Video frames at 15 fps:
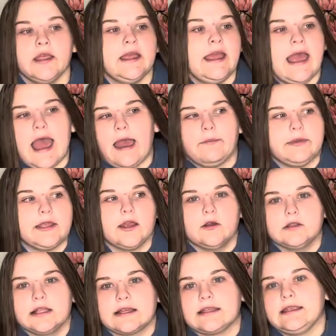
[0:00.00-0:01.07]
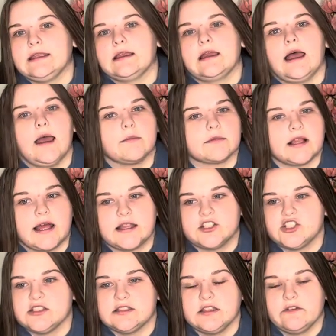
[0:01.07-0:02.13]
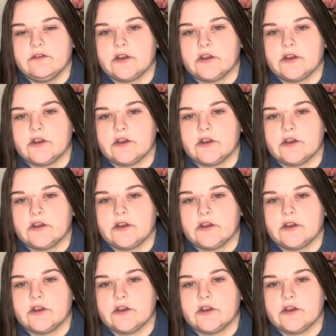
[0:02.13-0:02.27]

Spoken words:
Happy-go-lucky. I'm glad she's living